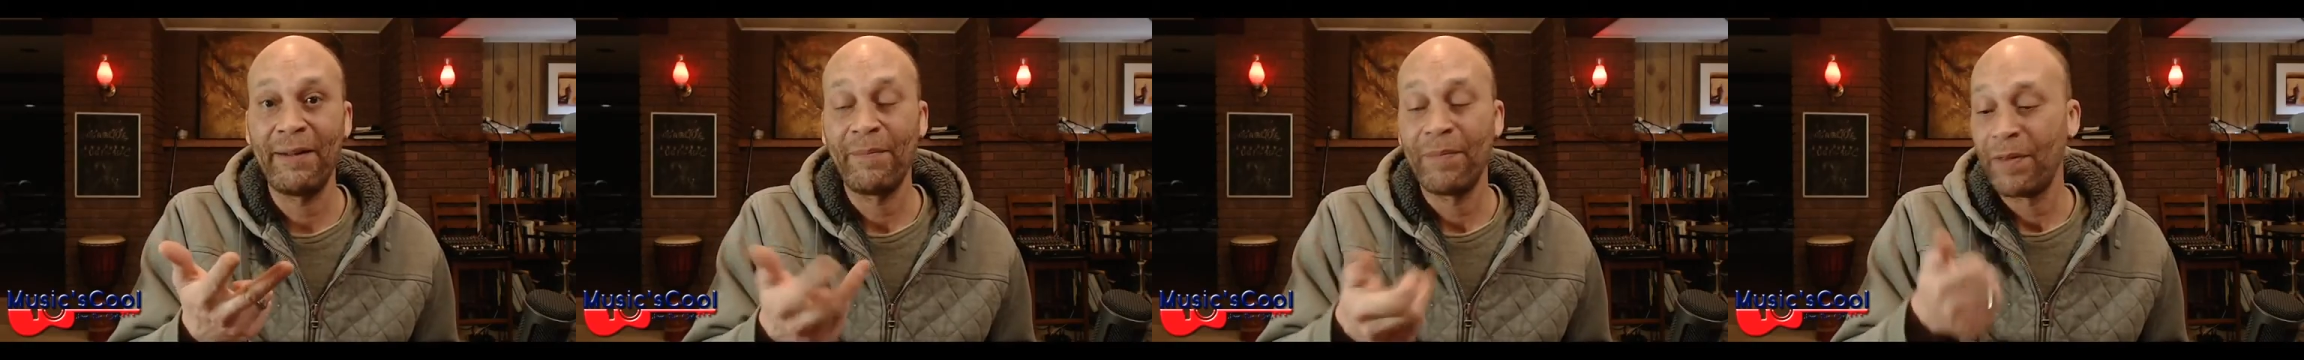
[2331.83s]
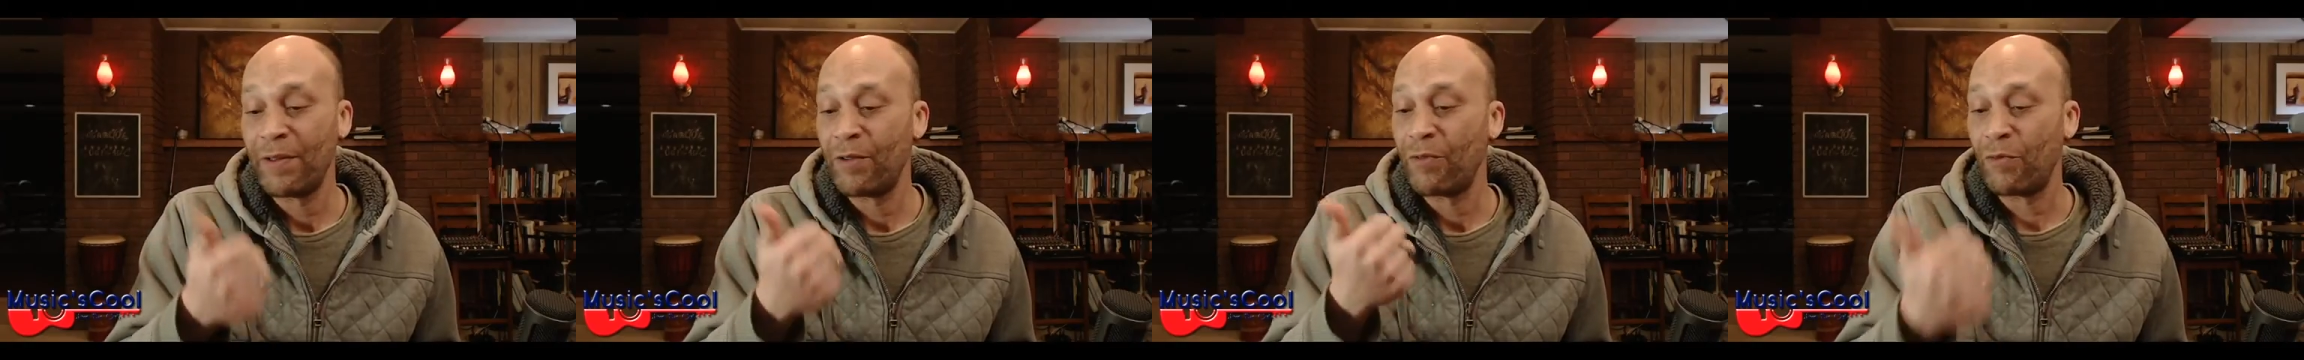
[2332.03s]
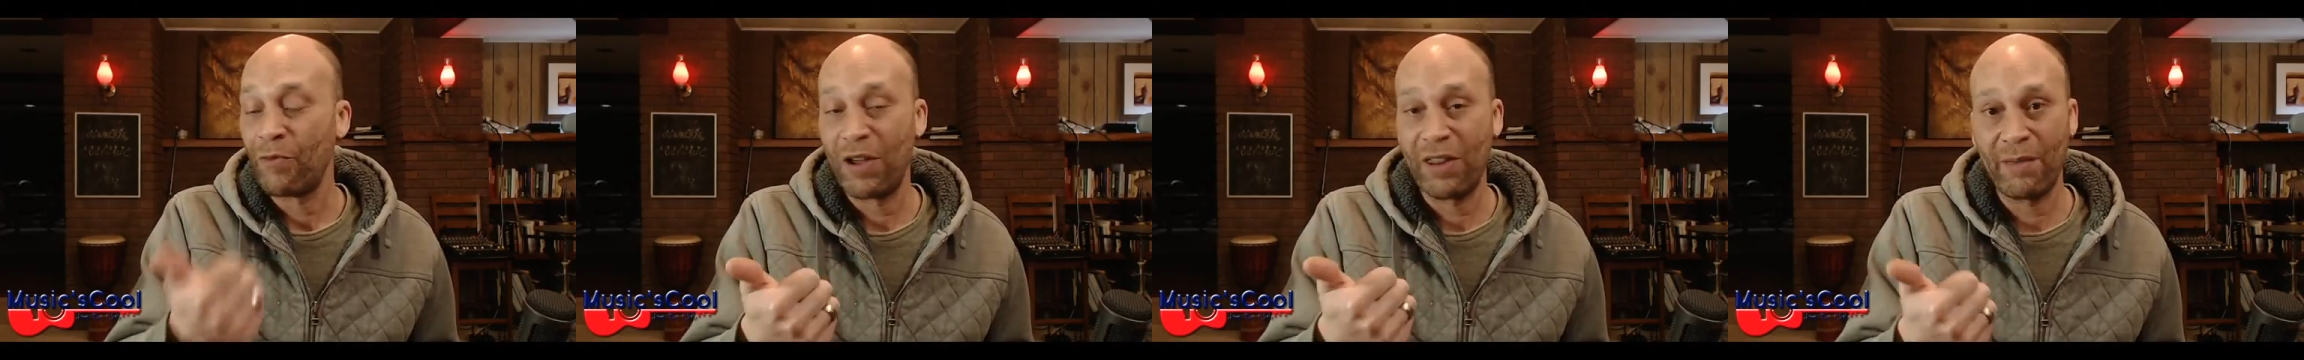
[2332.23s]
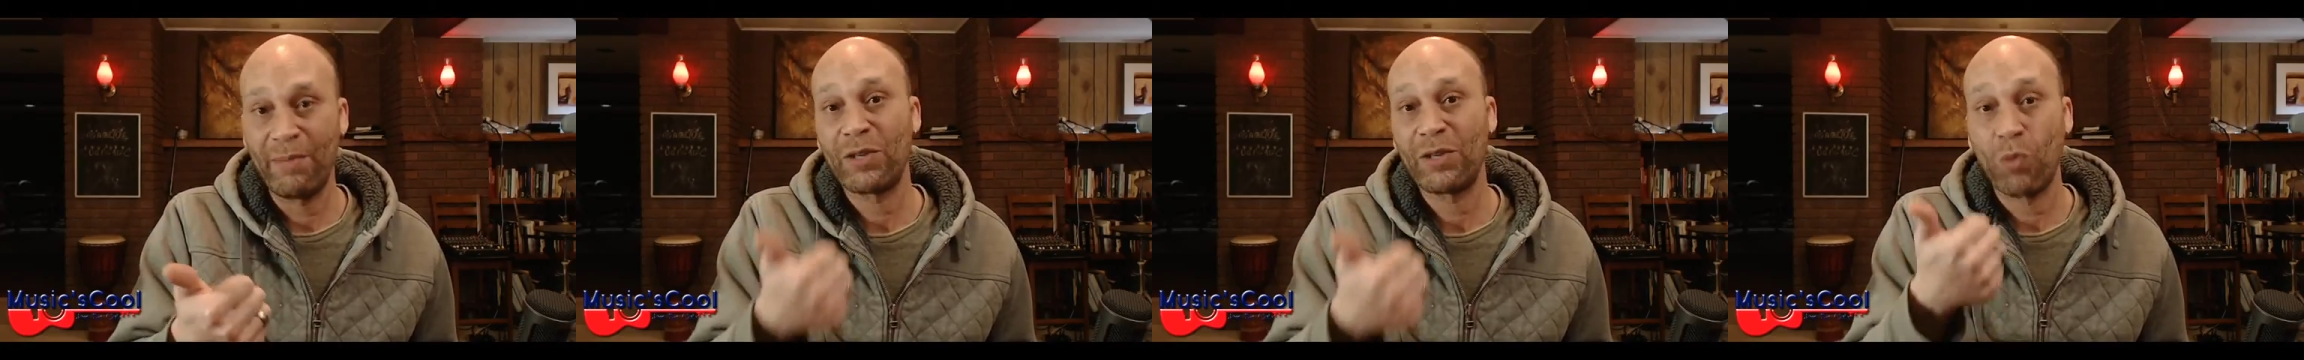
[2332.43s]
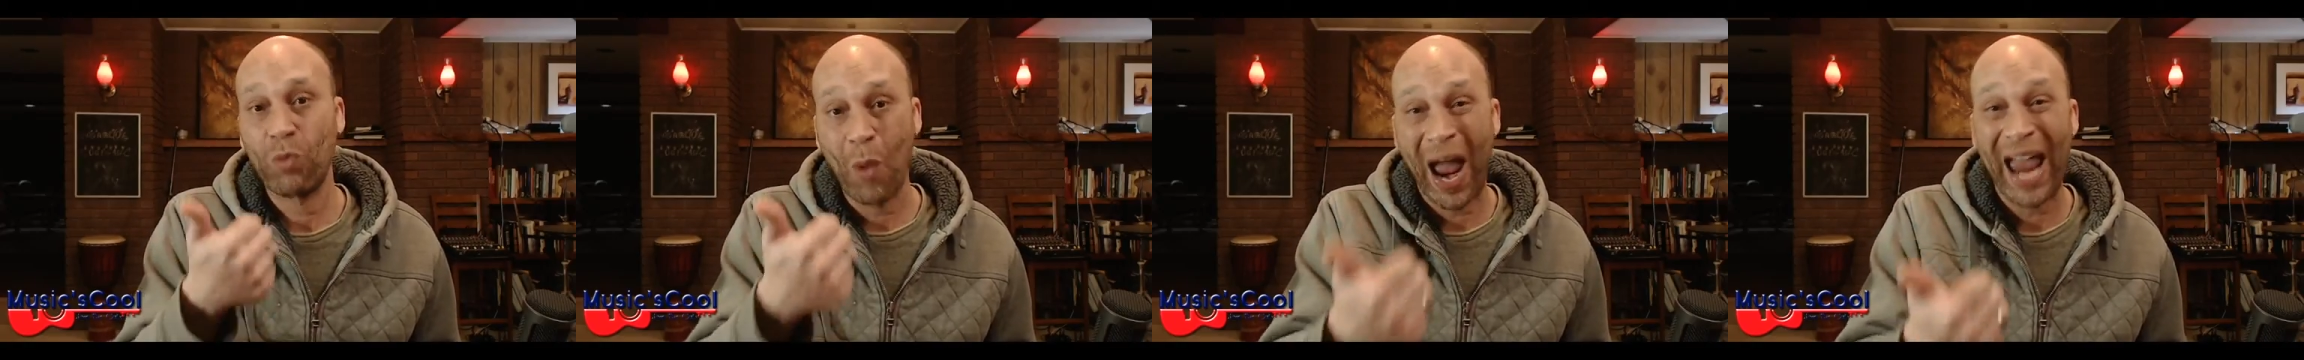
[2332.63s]
Rhythm
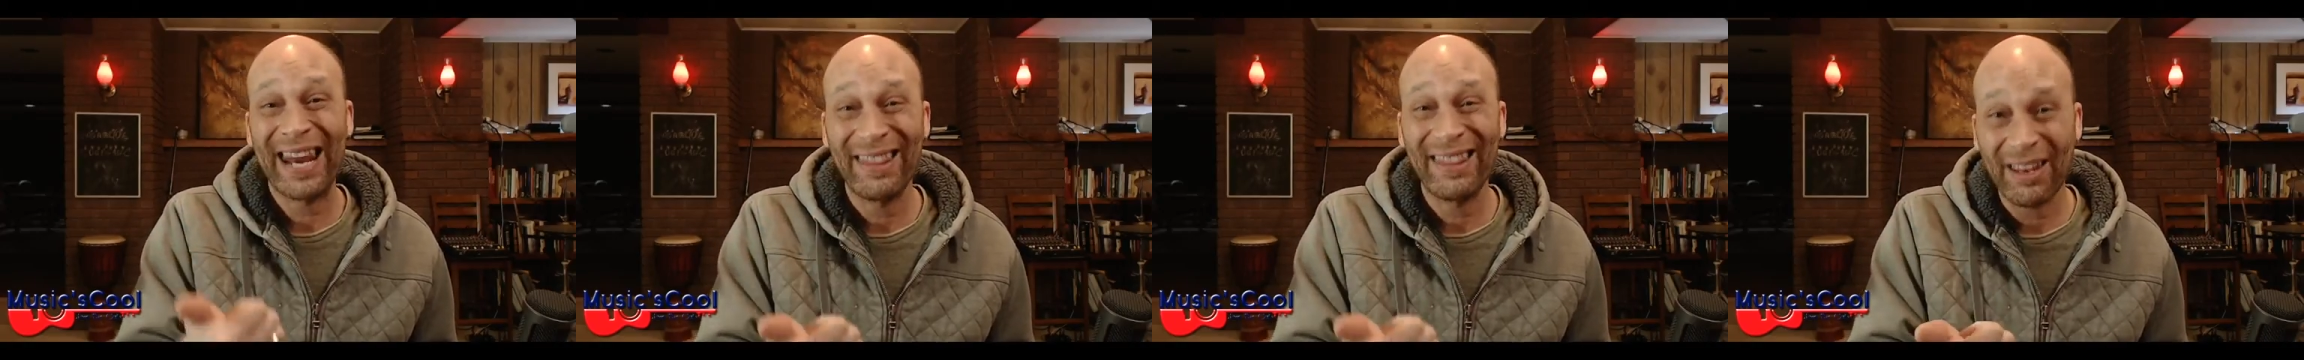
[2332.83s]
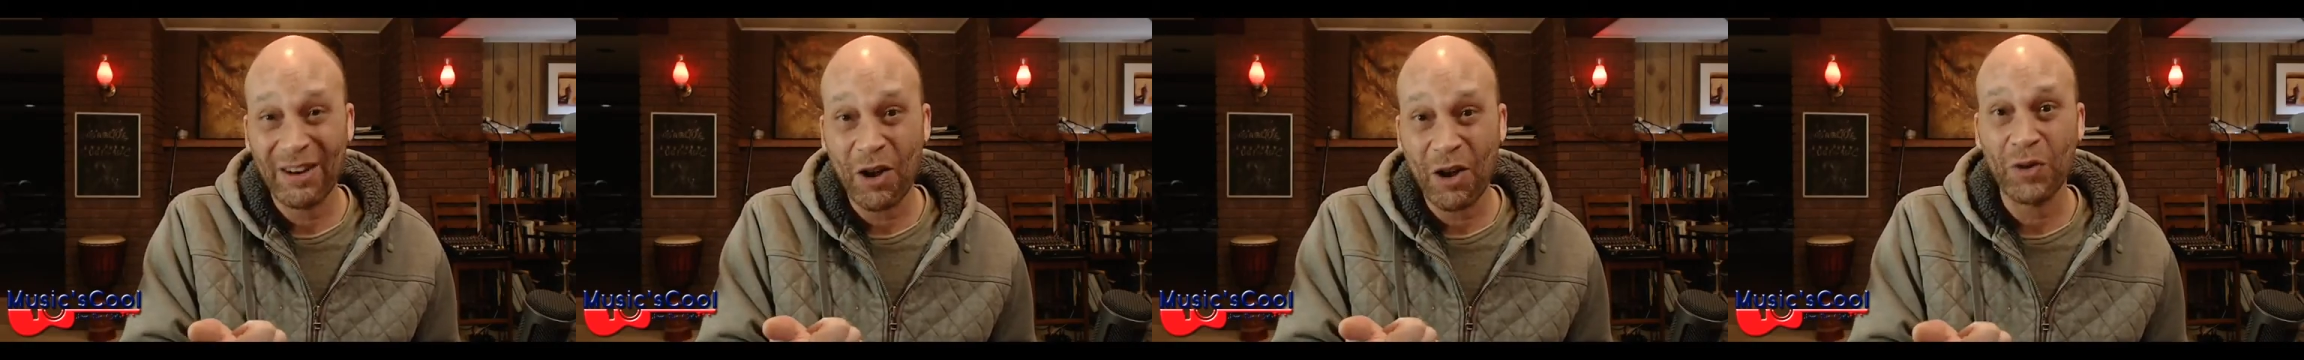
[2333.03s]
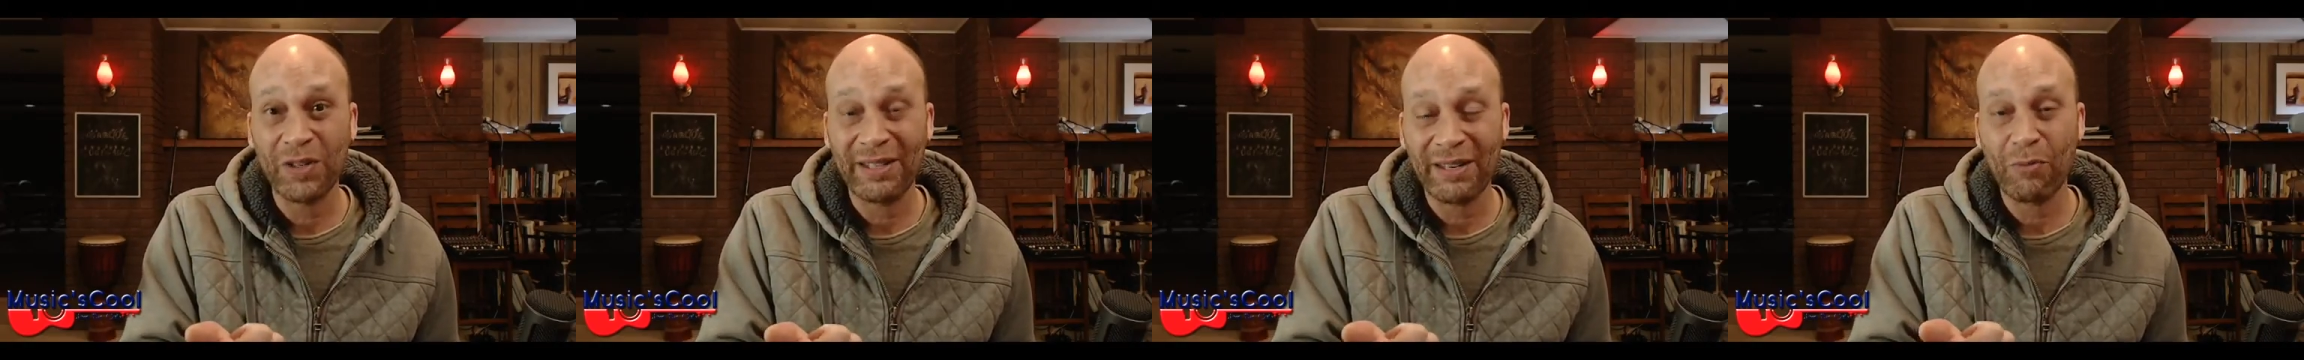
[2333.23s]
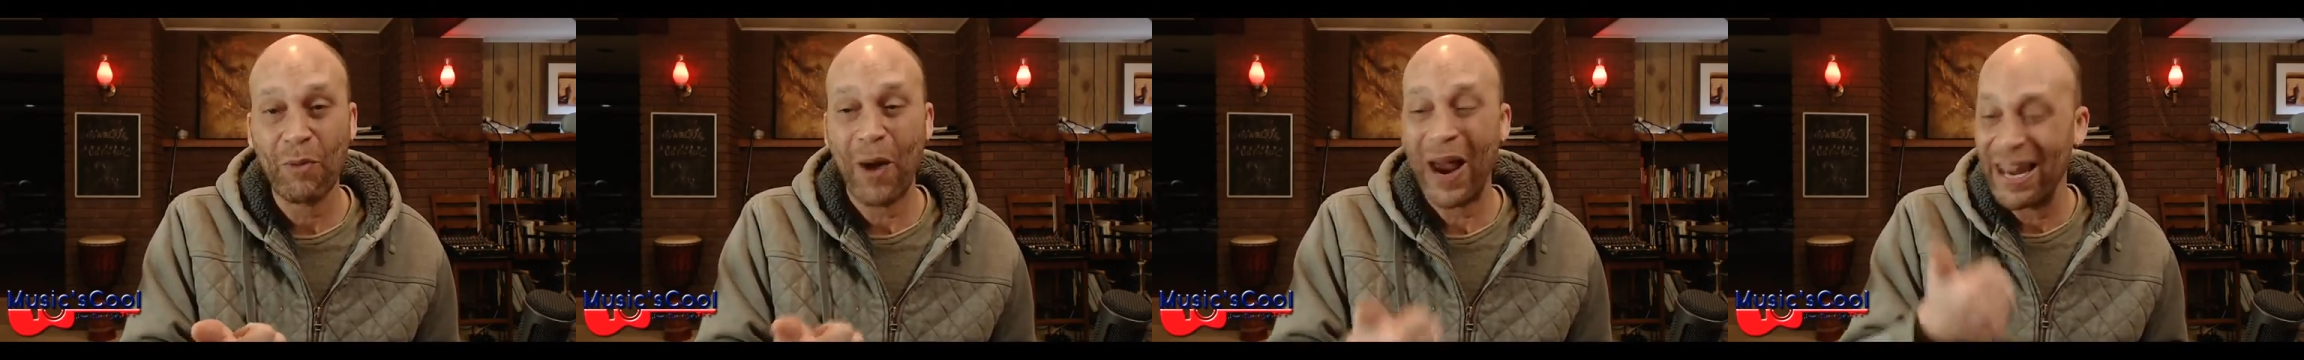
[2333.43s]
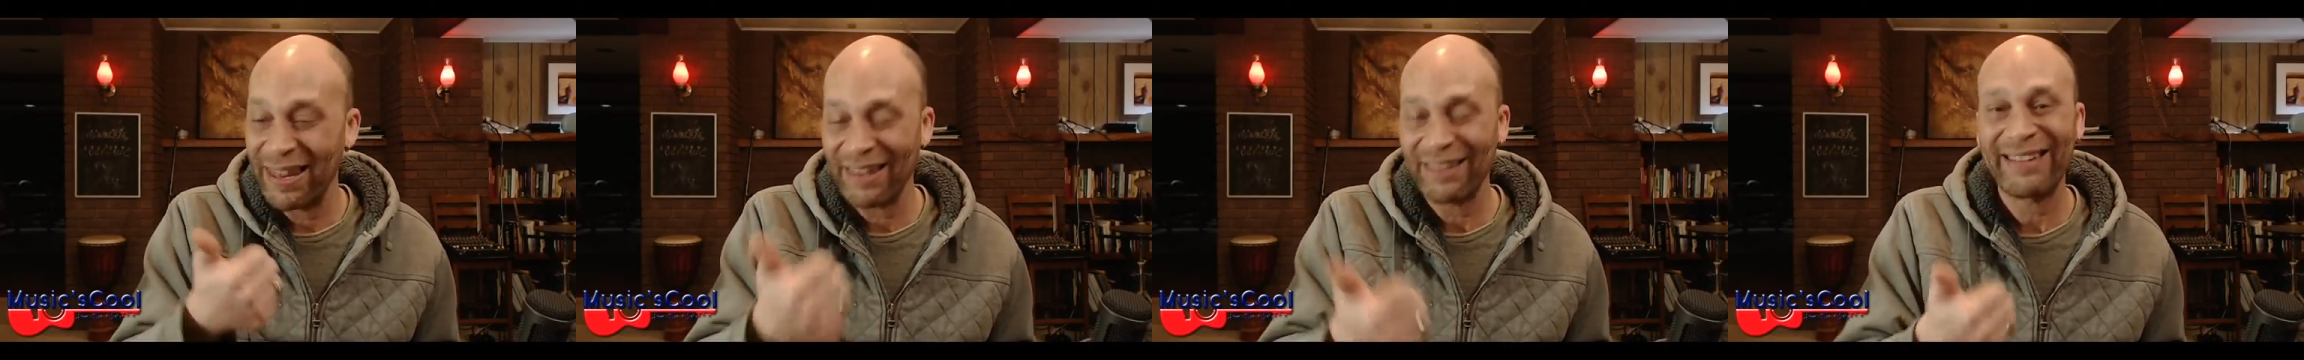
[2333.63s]
is when the